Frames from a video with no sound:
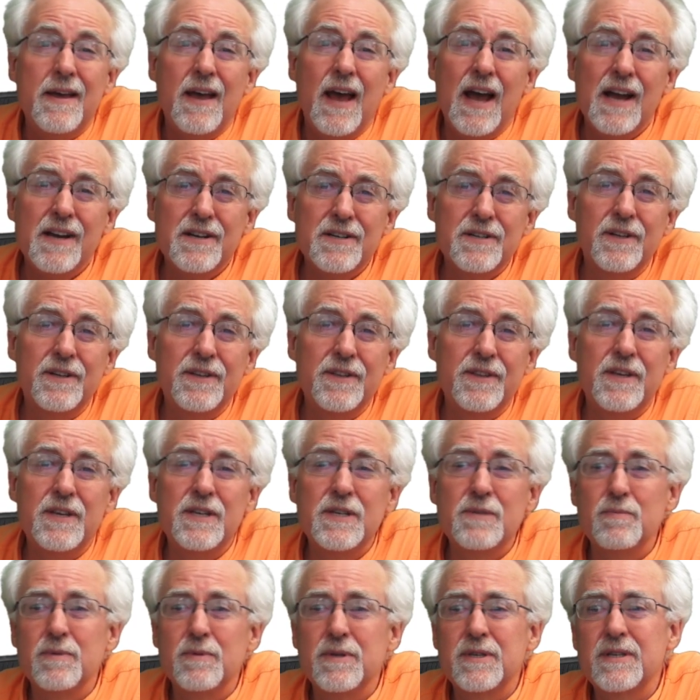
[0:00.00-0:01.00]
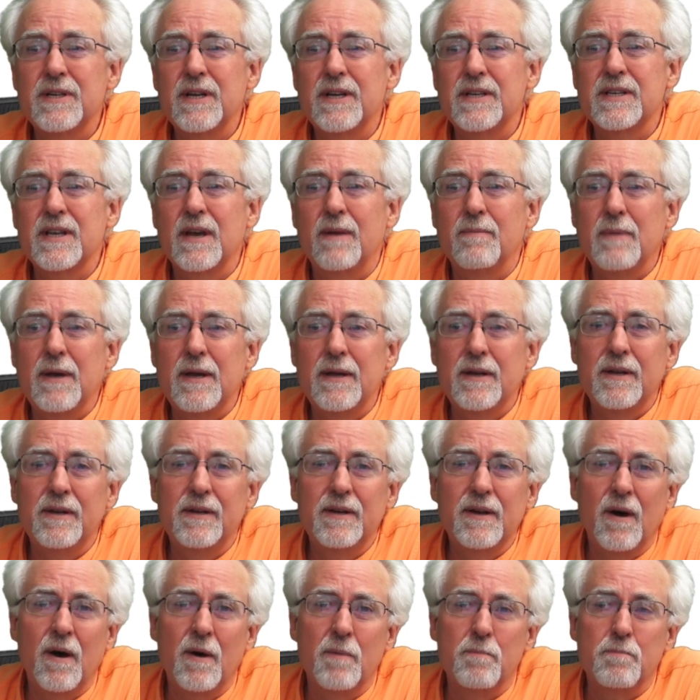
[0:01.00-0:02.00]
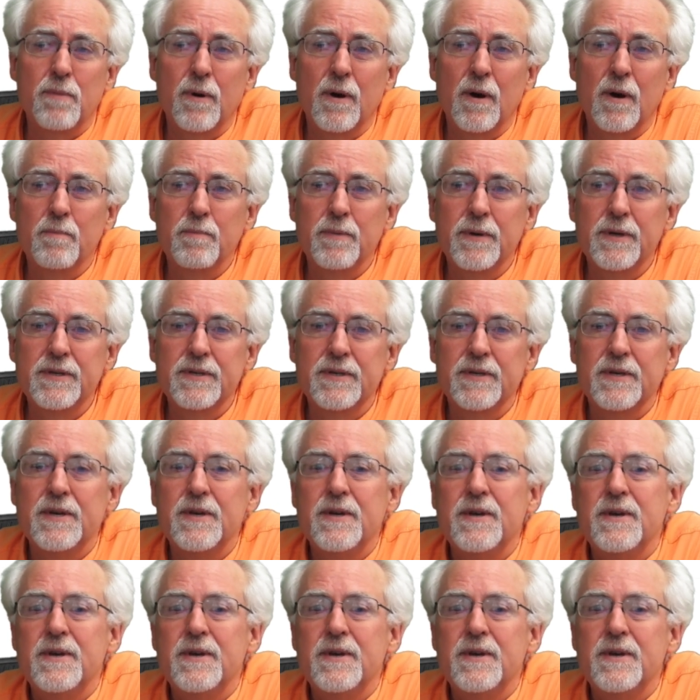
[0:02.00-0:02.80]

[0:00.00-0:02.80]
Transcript: Actually, these mistakes I make on purpose